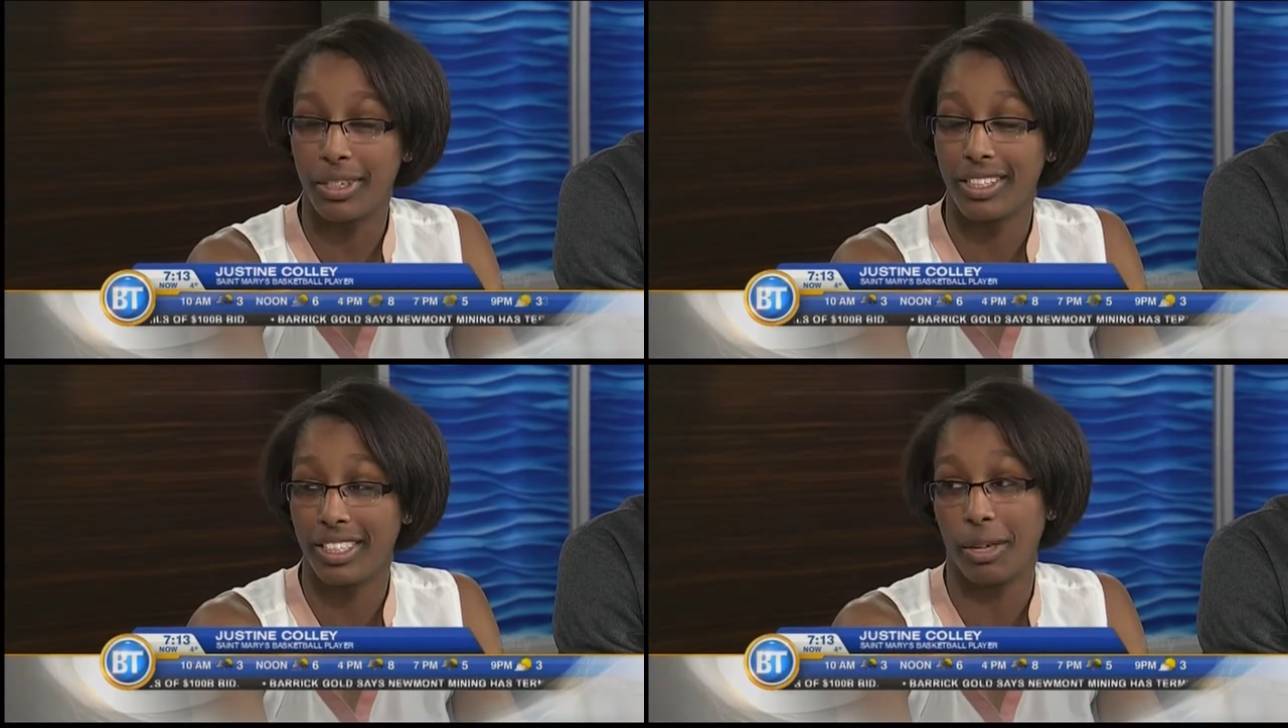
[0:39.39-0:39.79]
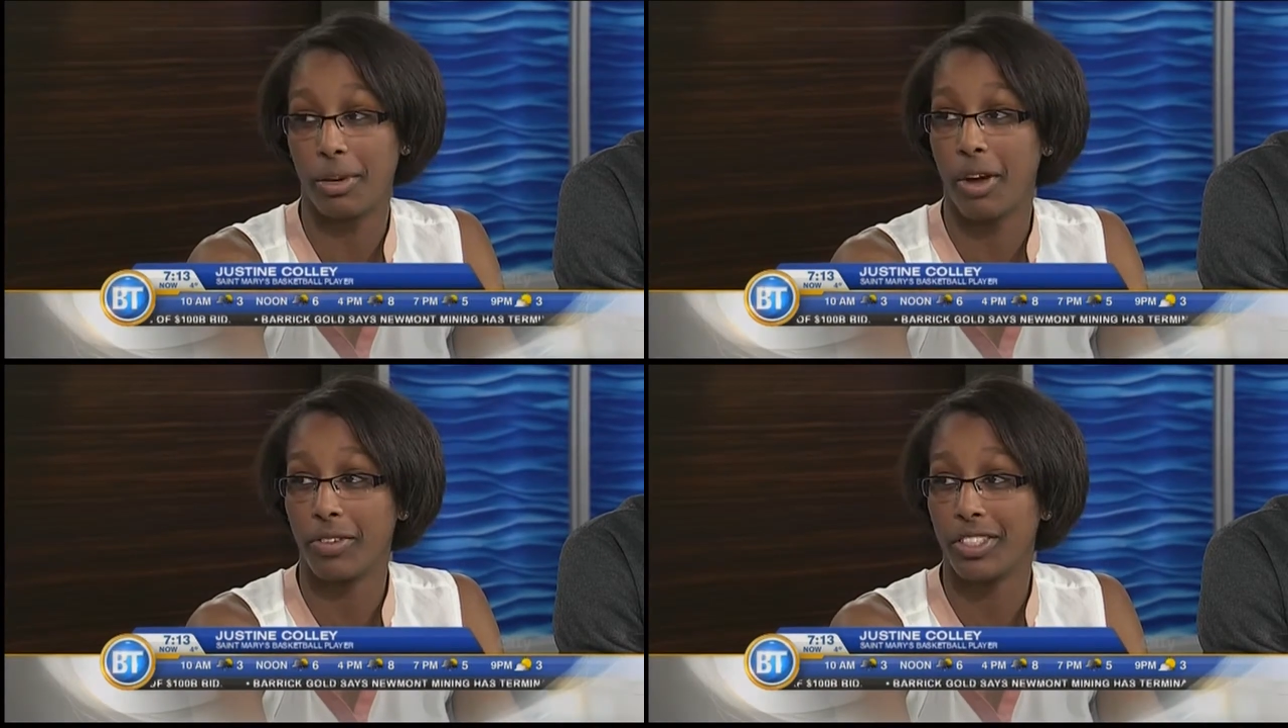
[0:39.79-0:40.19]
to be in the
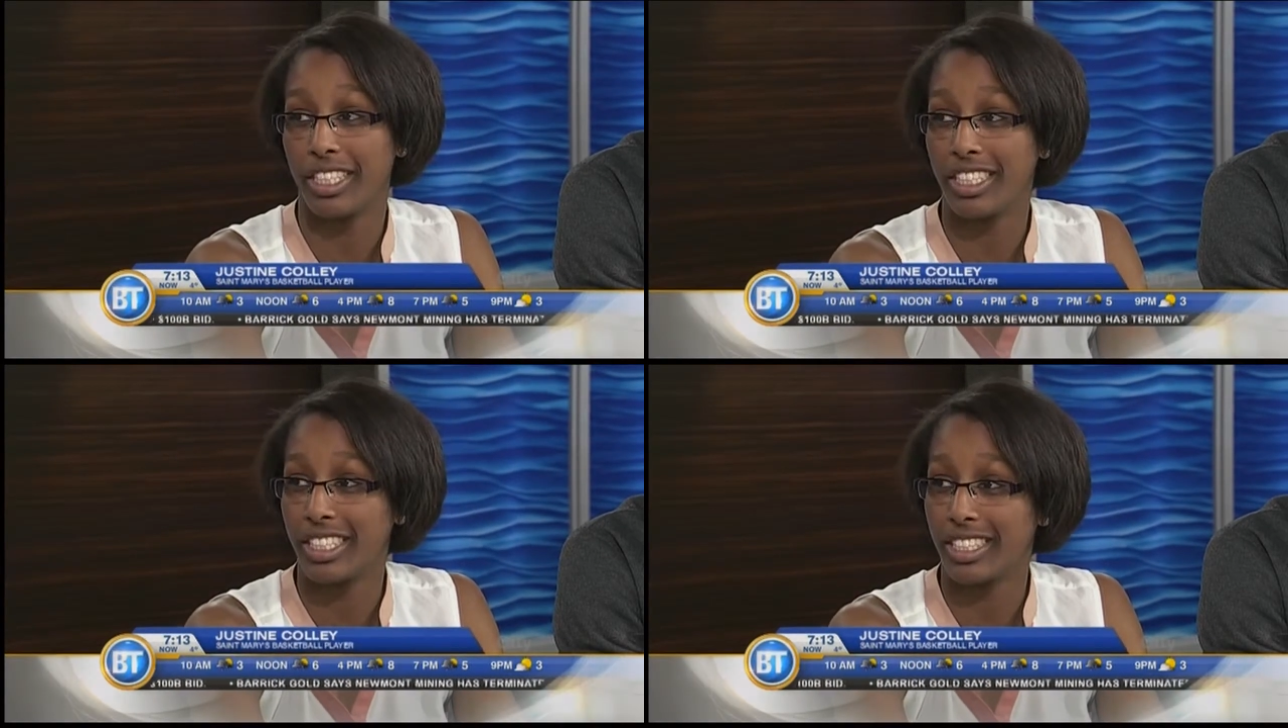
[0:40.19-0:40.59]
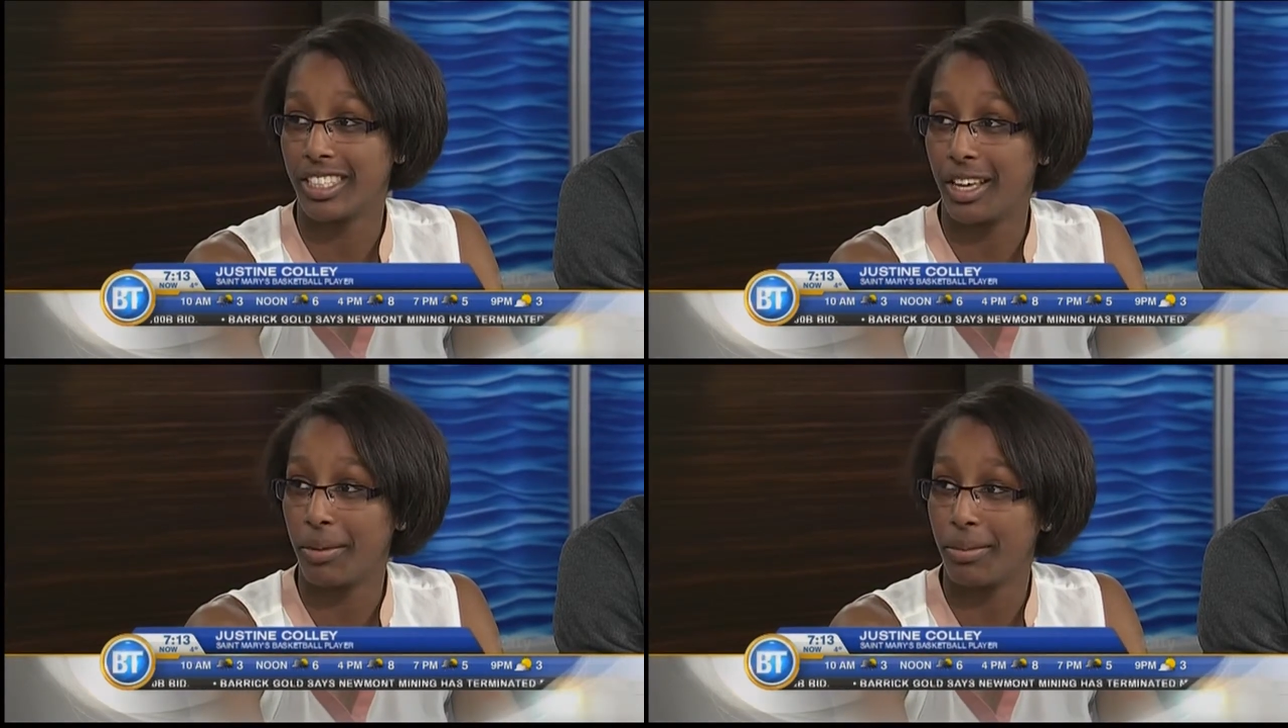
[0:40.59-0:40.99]
same conversation
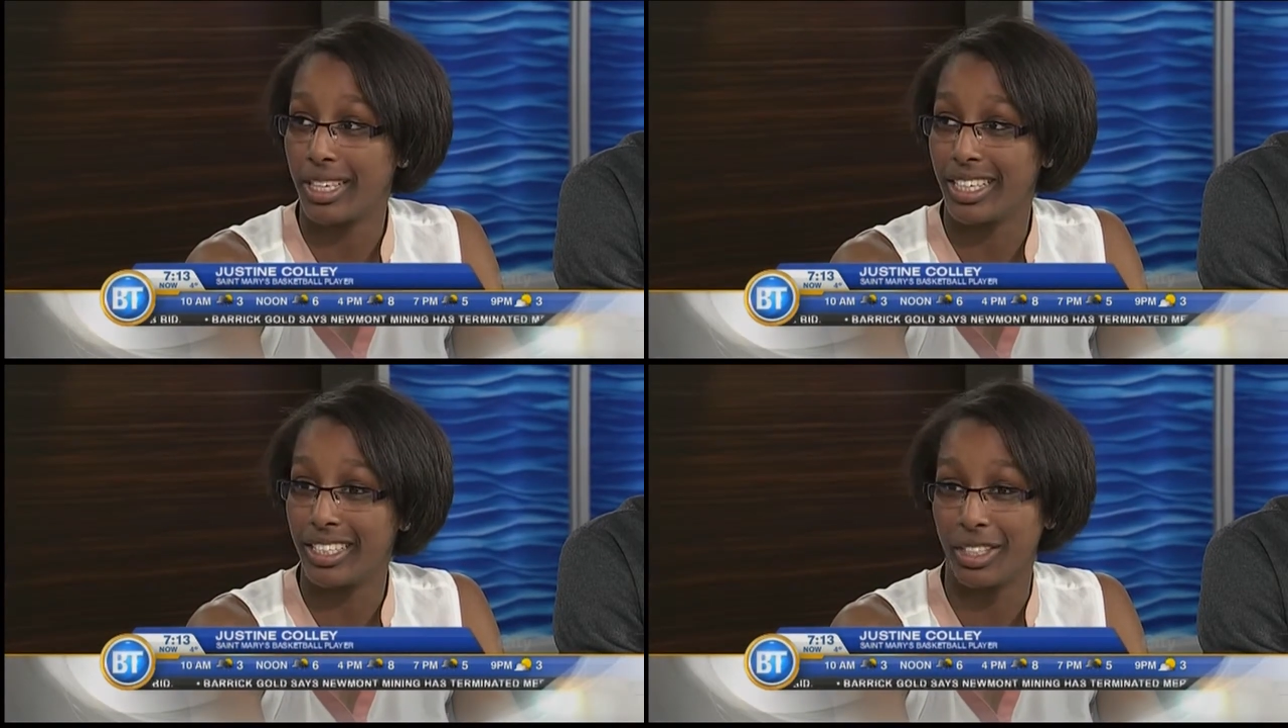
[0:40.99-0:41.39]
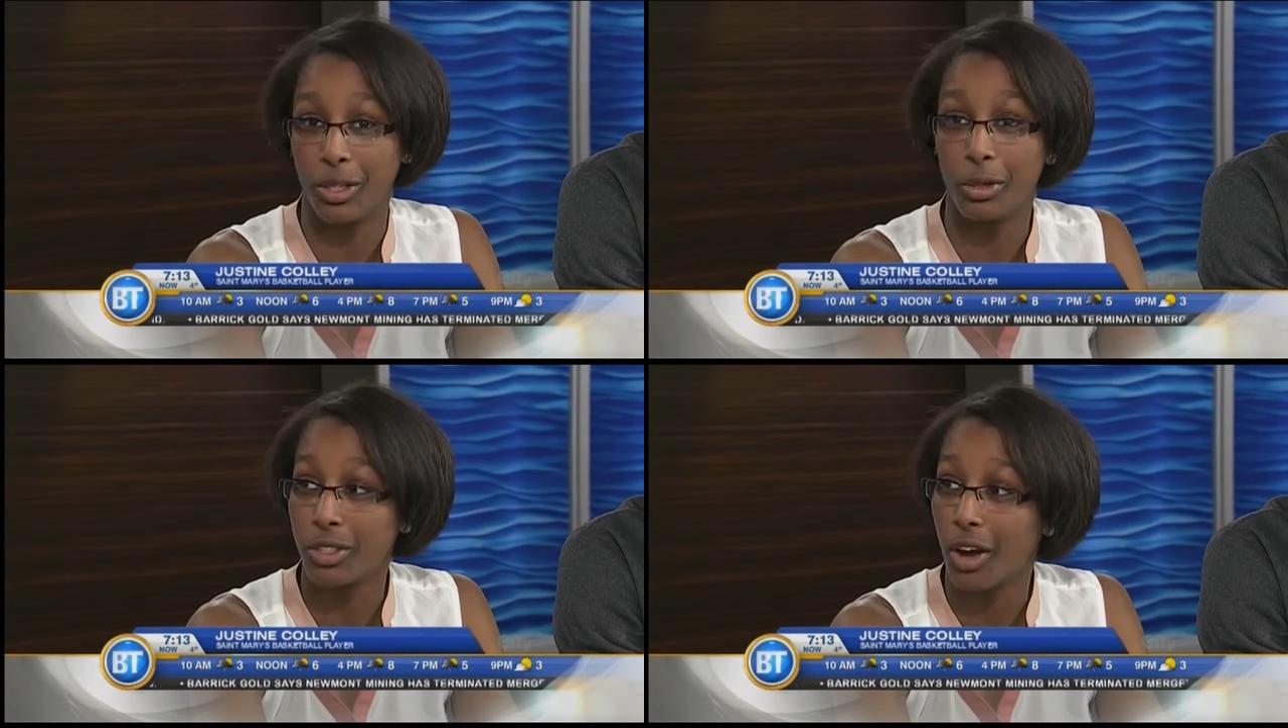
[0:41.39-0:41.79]
as them is a
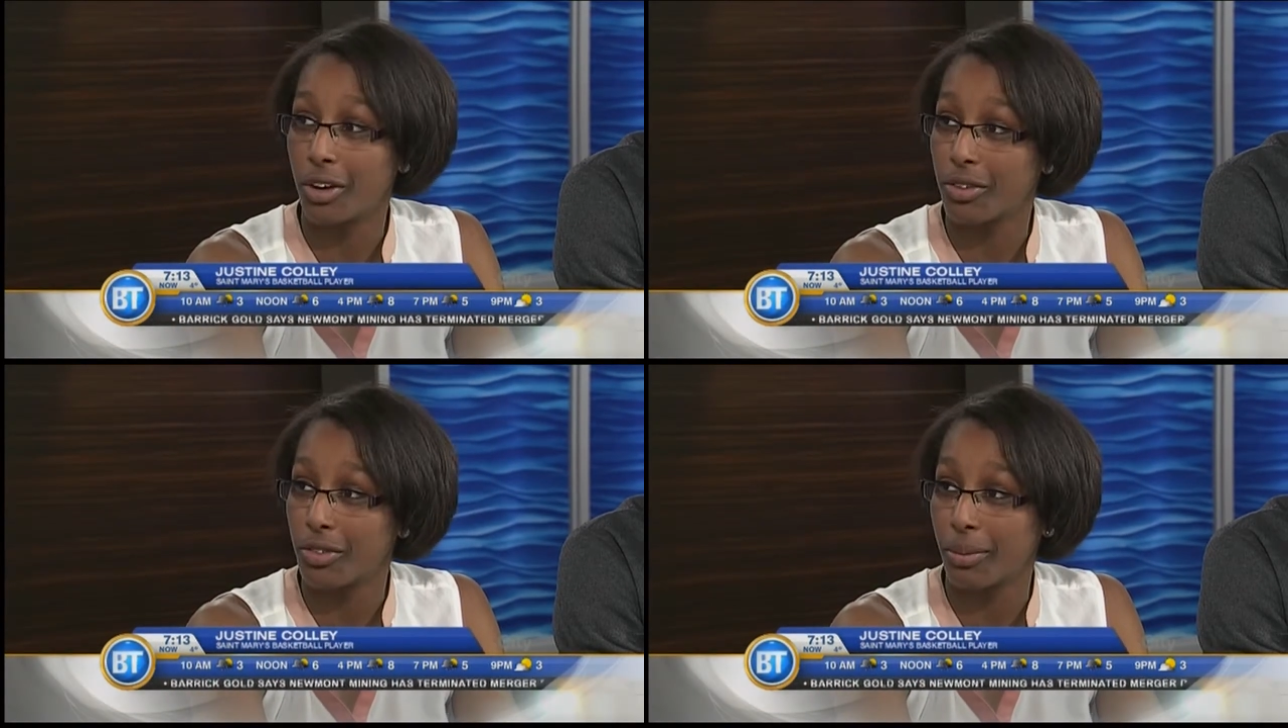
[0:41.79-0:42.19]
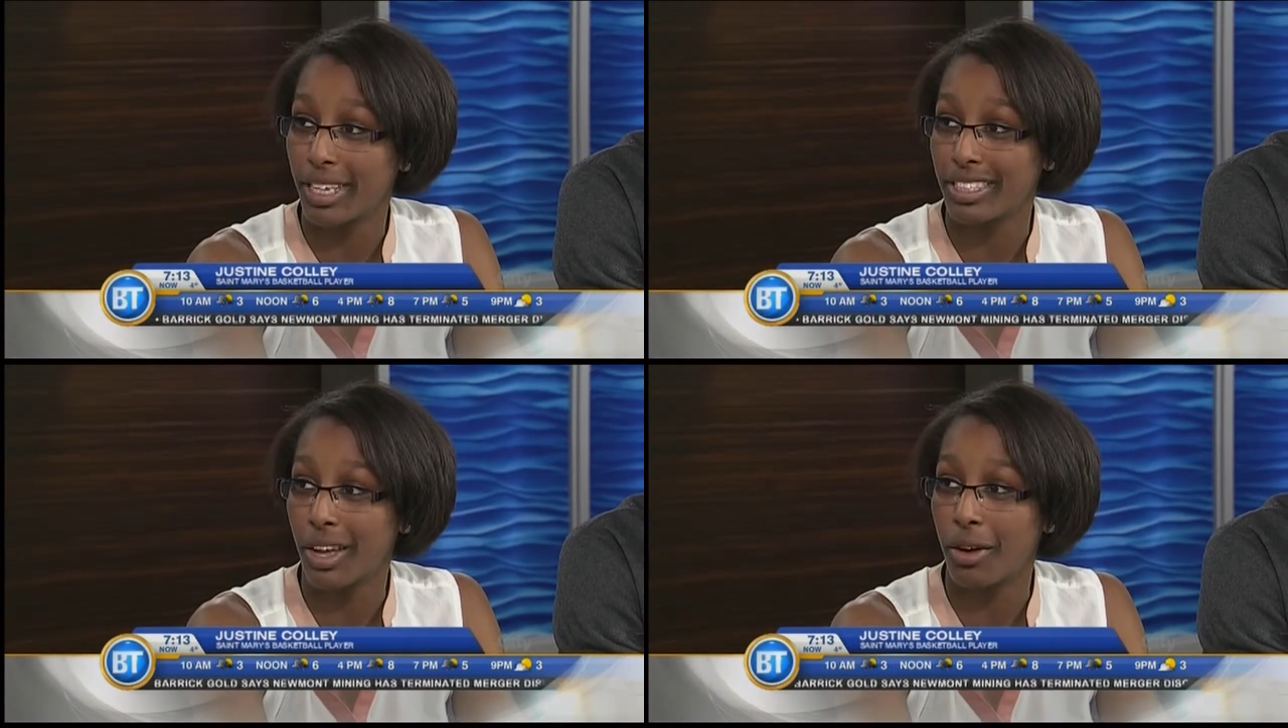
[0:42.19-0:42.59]
huge honor for
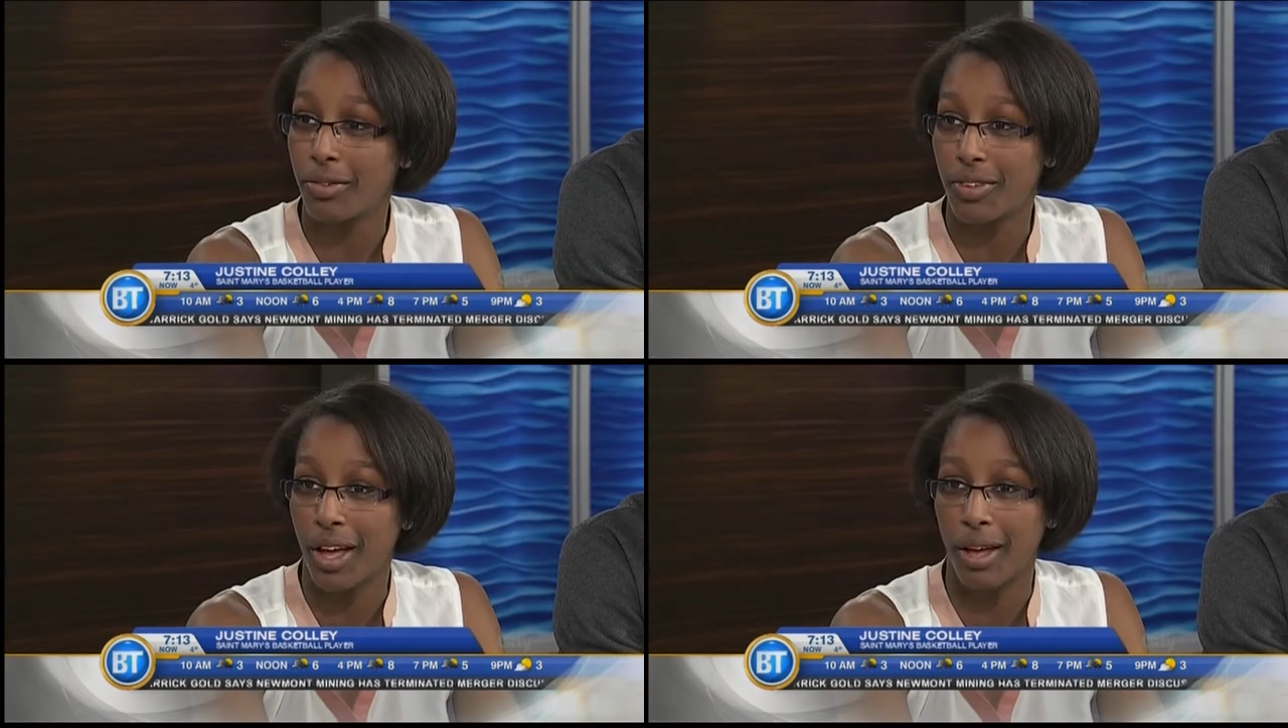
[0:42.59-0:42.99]
myself.